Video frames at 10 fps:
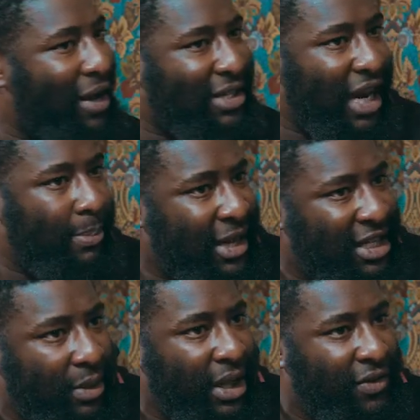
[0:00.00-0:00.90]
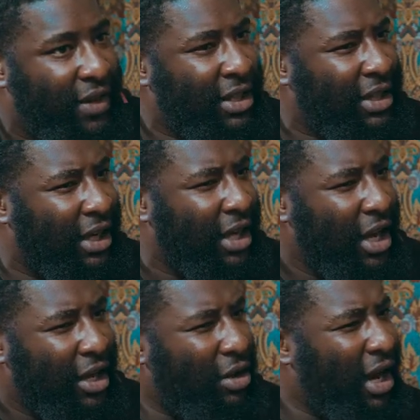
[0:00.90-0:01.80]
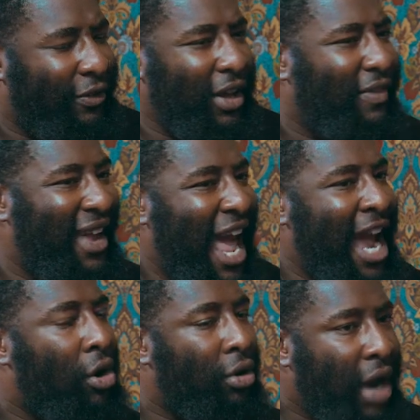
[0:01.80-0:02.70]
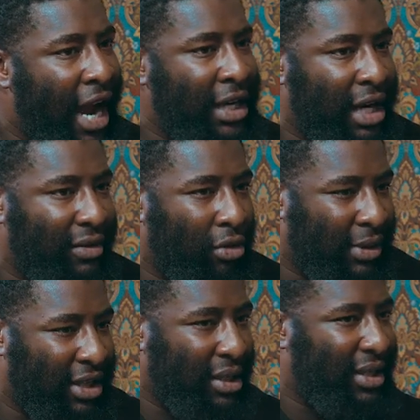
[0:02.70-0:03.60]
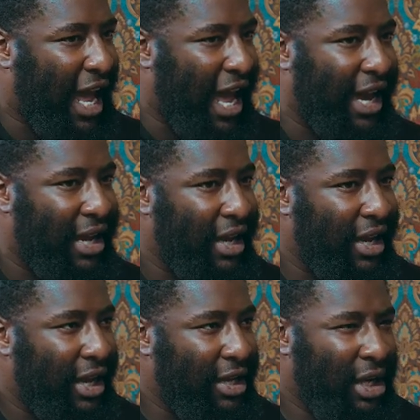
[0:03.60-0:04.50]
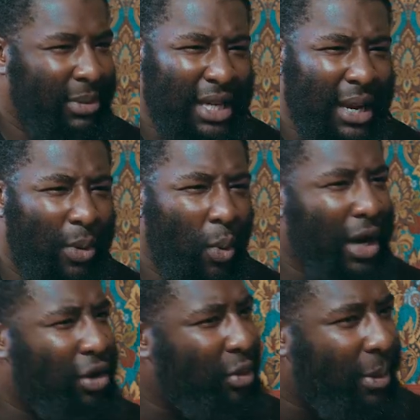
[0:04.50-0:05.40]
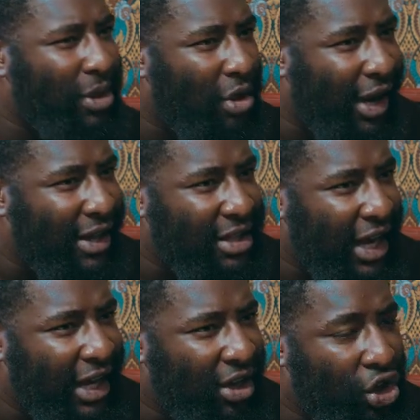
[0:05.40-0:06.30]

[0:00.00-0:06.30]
outside messing with these things. And you gotta think of an eight or nine year old, my son's eight, he's gonna be saying, but why don't you want me to go outside?